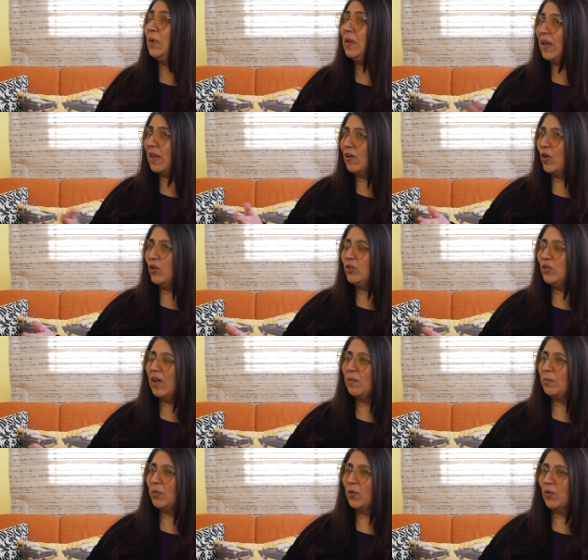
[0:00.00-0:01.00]
But and also
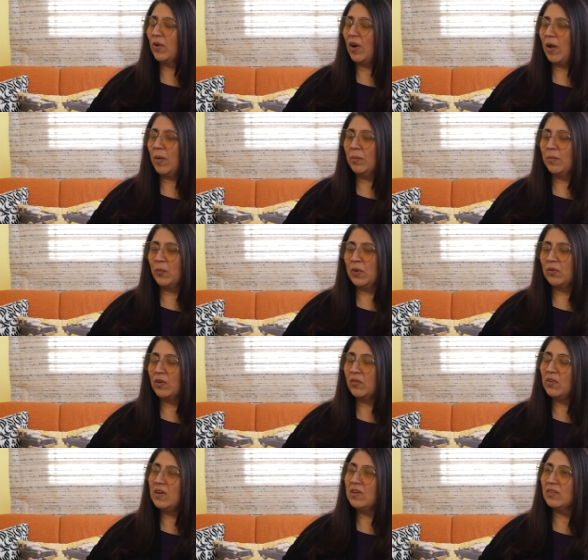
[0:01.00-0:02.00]
that program with Ranveer